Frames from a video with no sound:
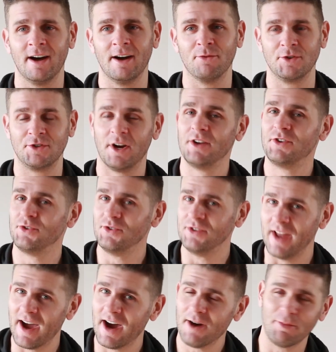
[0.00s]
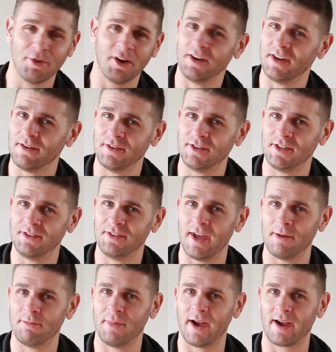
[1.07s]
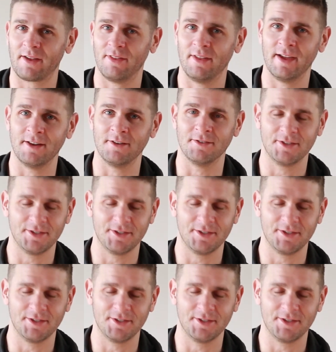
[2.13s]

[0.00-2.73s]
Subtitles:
which I do now, but I never did that back then.